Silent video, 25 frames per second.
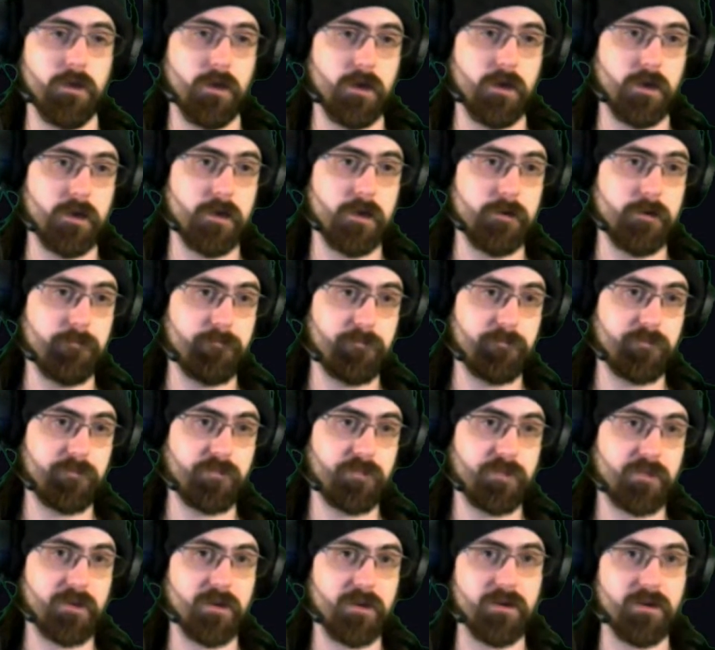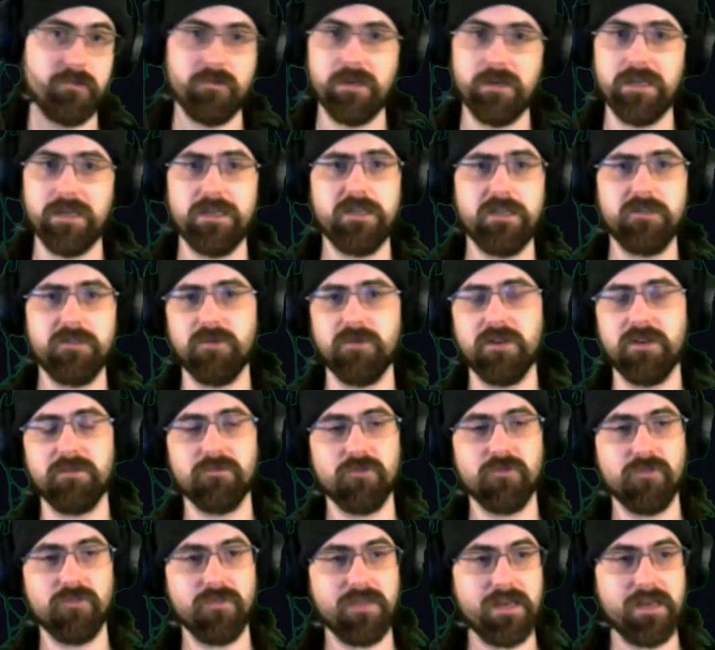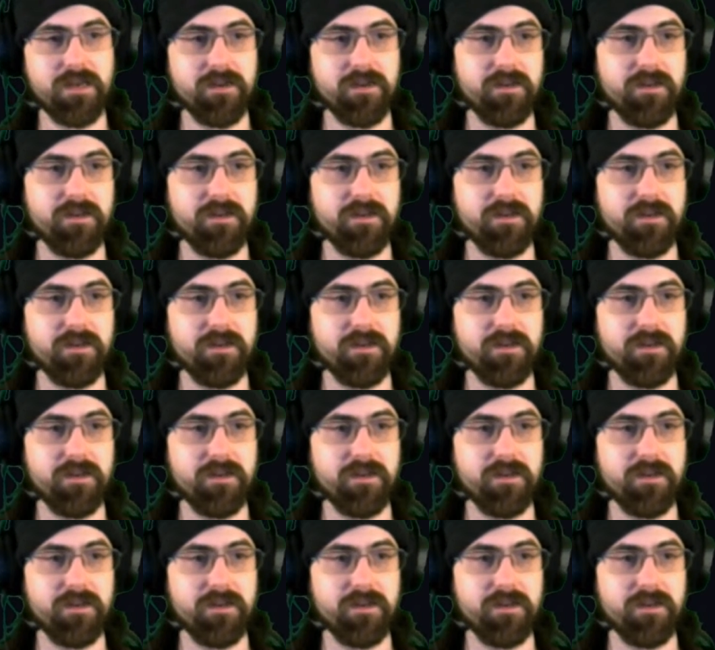I really need to work more on that.